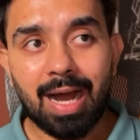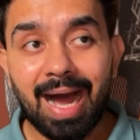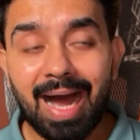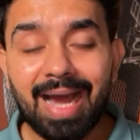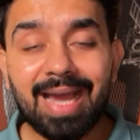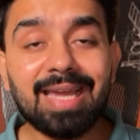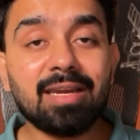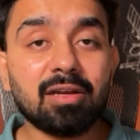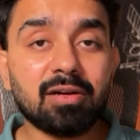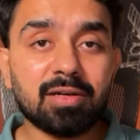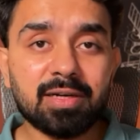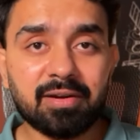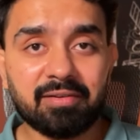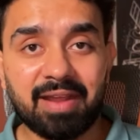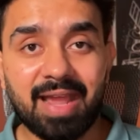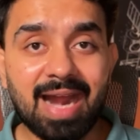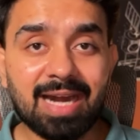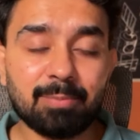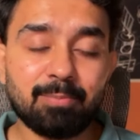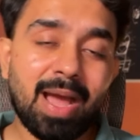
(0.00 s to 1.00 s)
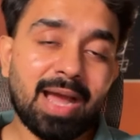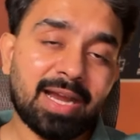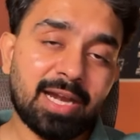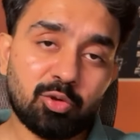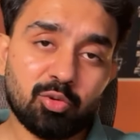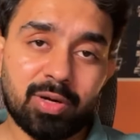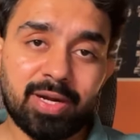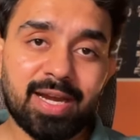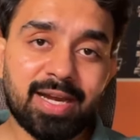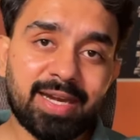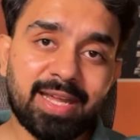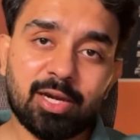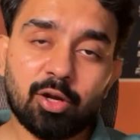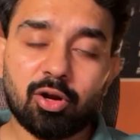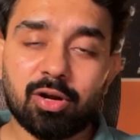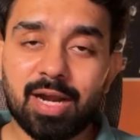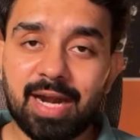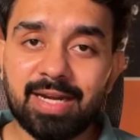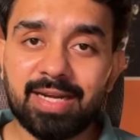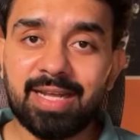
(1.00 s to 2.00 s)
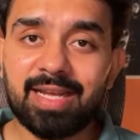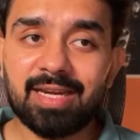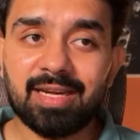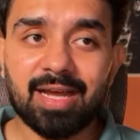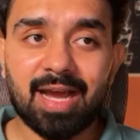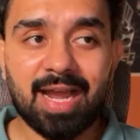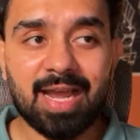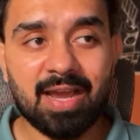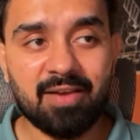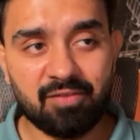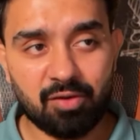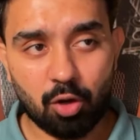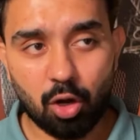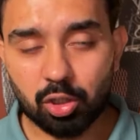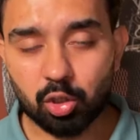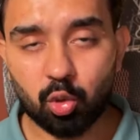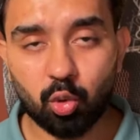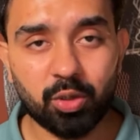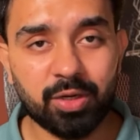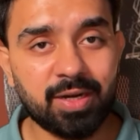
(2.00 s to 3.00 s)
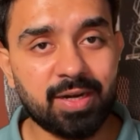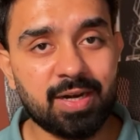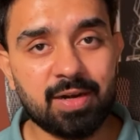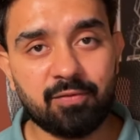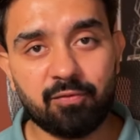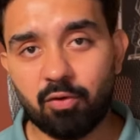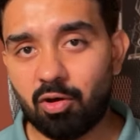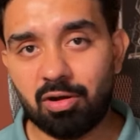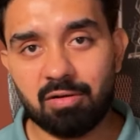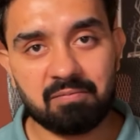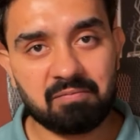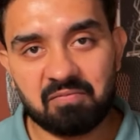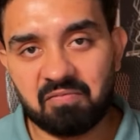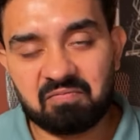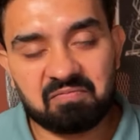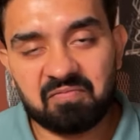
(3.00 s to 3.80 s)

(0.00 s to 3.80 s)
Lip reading: I learned React back in 2018 or 19. I have not coded it for